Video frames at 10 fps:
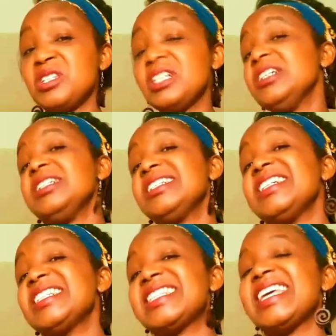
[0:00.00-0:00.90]
She could
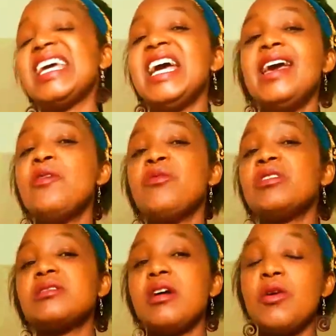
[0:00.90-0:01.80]
not say it
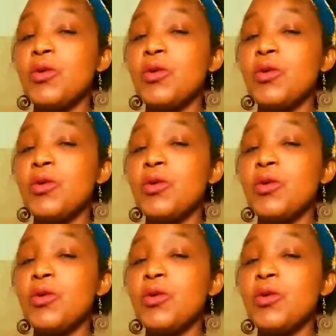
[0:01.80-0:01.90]
was